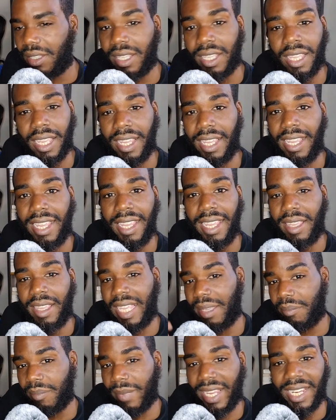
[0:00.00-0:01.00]

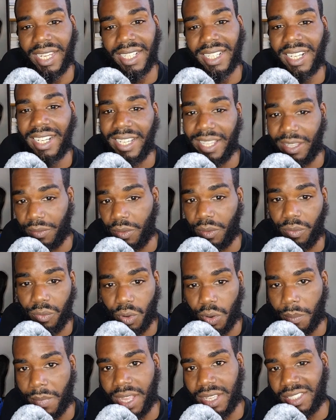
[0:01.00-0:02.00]
and making a living
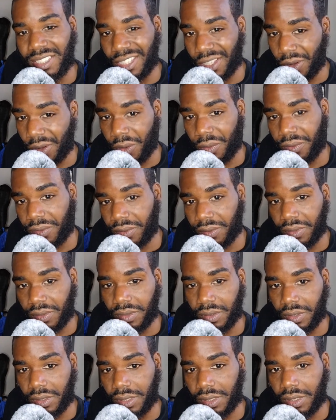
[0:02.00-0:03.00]
for myself.
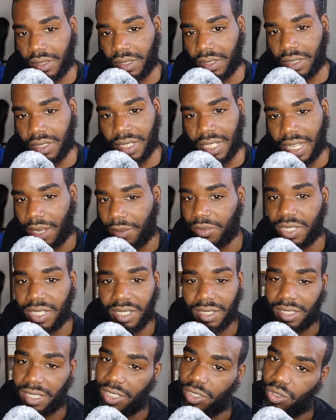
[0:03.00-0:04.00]
I'm
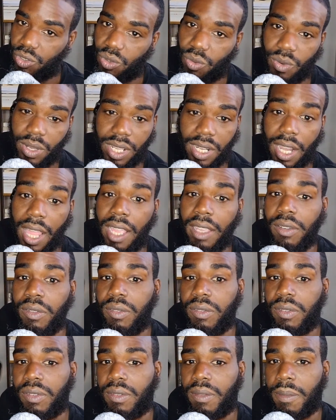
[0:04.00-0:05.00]
just enjoying life.
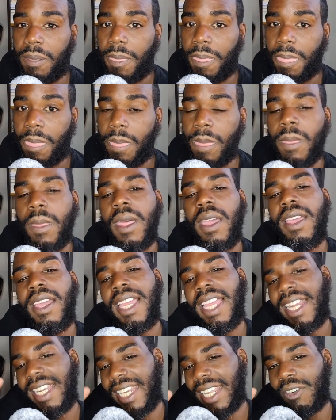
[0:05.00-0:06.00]

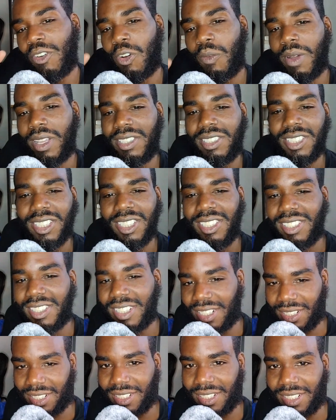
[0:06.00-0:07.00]
And then when my
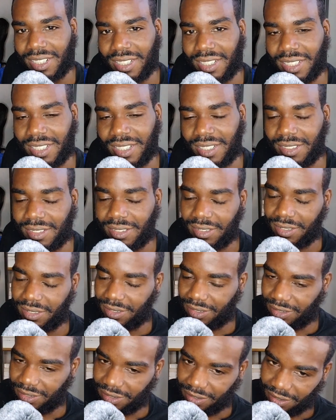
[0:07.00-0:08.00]
sister
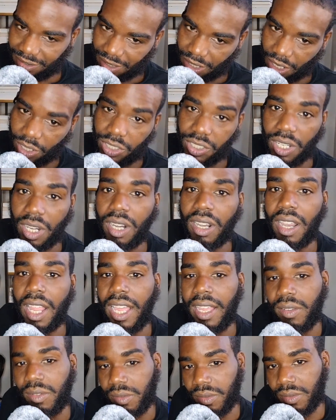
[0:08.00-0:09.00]
lost her
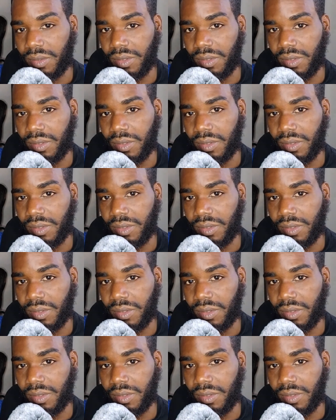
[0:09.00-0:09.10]
life,